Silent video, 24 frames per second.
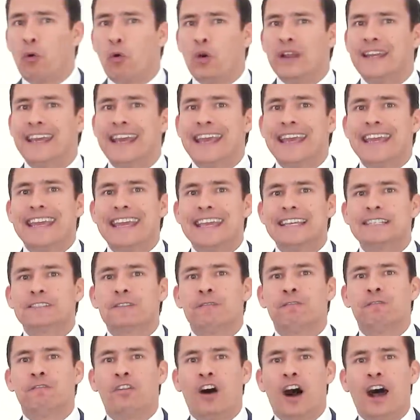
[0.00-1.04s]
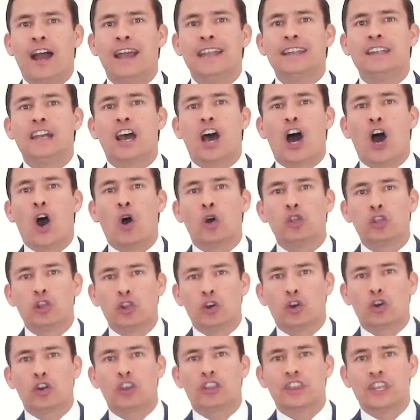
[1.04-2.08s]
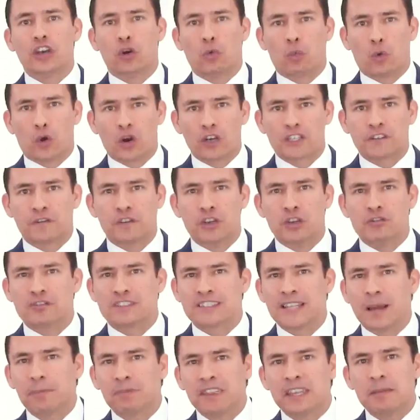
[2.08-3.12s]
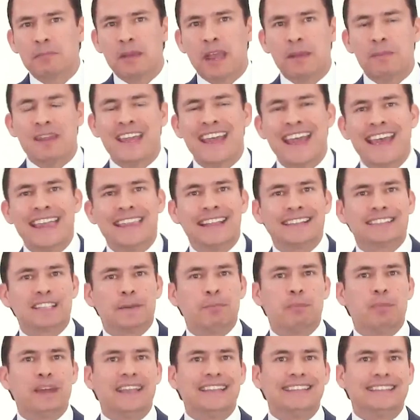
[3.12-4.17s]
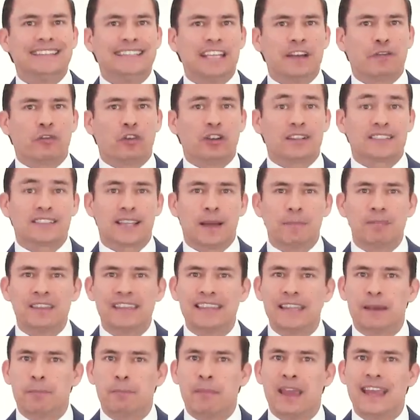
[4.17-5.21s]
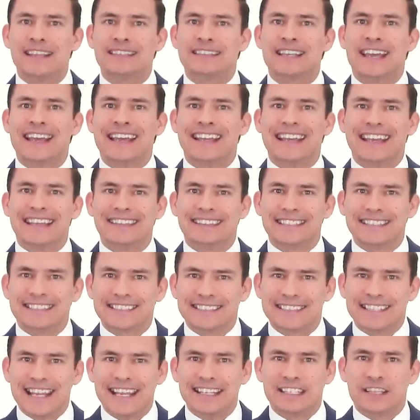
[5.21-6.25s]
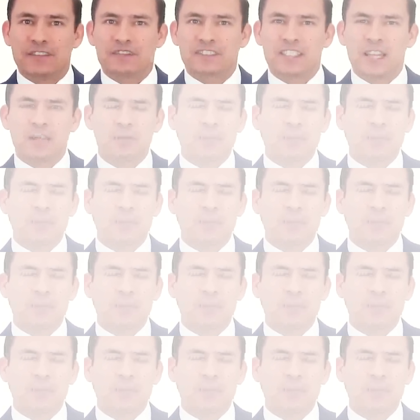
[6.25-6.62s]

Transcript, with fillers: point is find a look that works for you. Something maybe that's a bit different. Something that makes it distinctive.